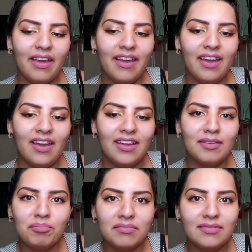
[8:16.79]

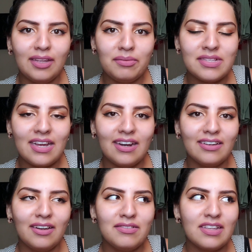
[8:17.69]
And that was that.
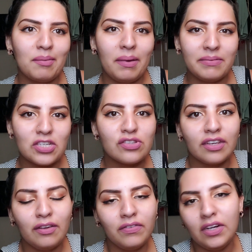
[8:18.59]
And I was like, maybe she's
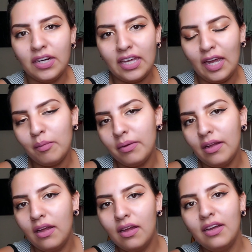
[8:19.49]
looking for her kid,
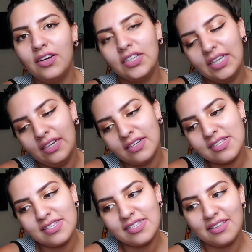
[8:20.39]
but her kid
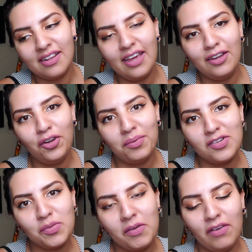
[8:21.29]
is like
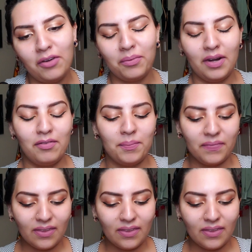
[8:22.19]
nowhere to be found or whatever.